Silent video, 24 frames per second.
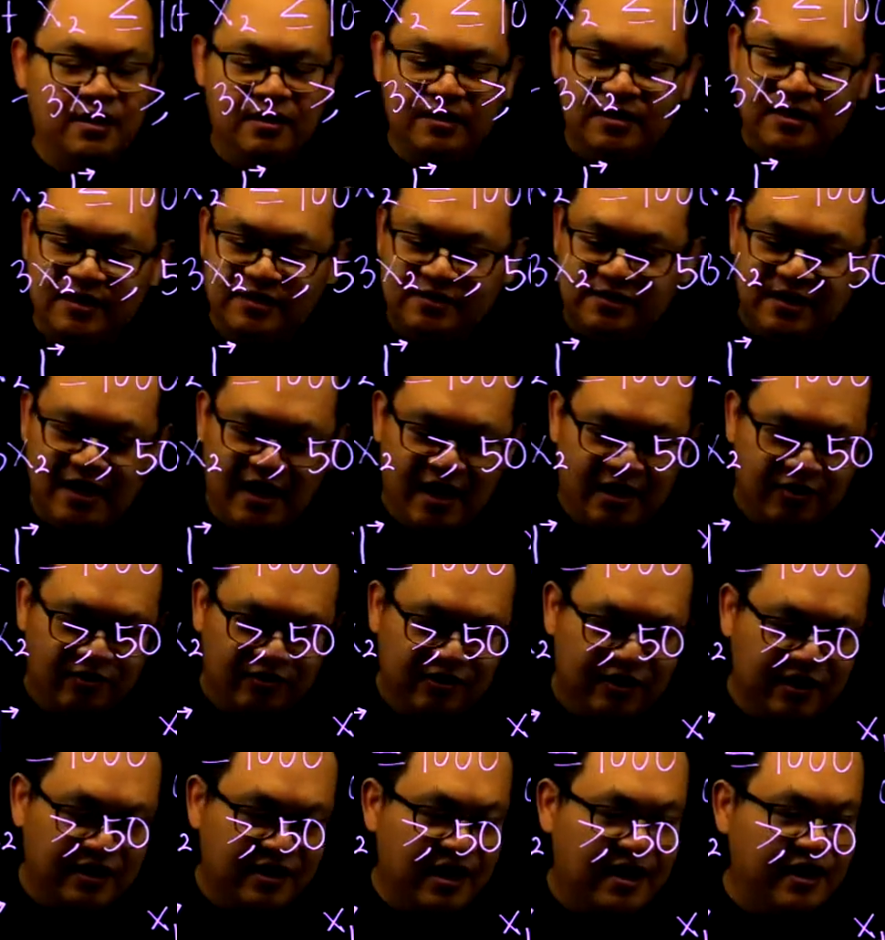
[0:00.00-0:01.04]
This
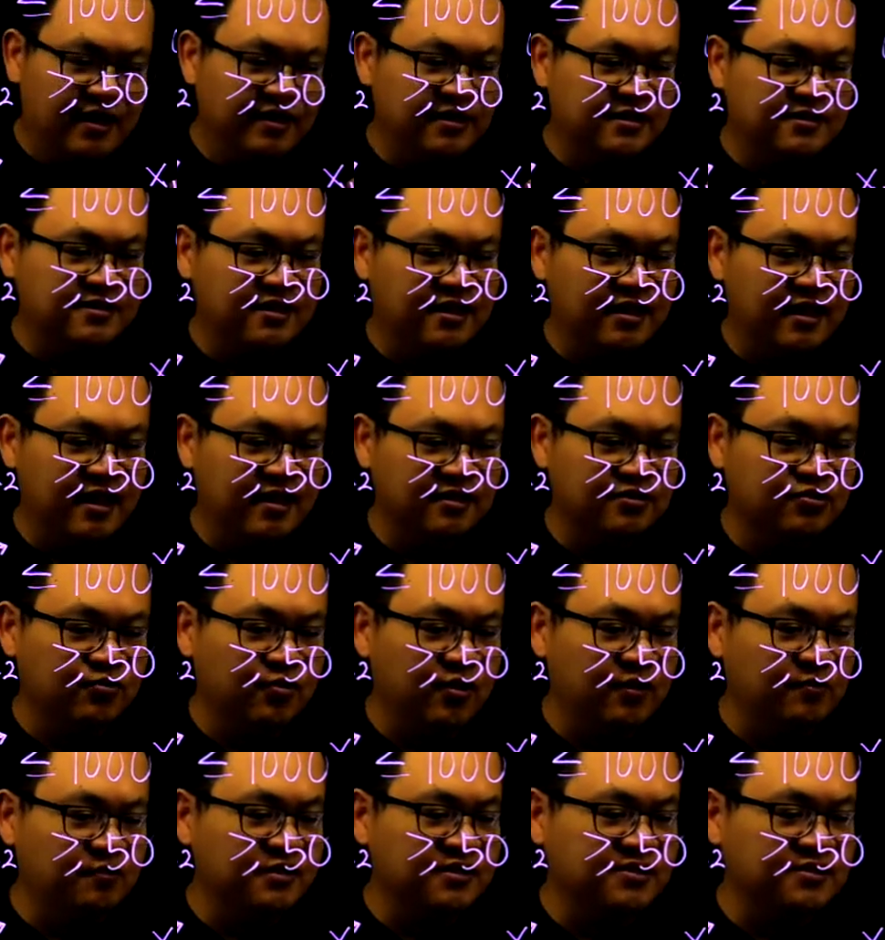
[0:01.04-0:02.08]
diagonal line is an
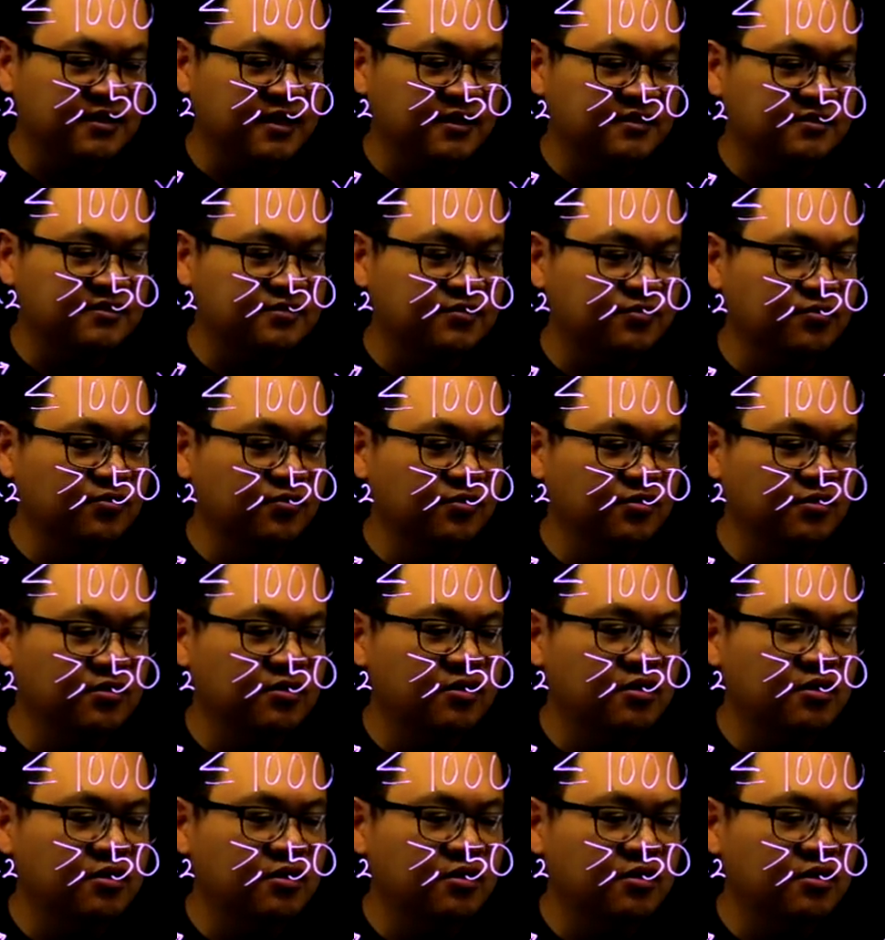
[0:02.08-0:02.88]
x1 plus x2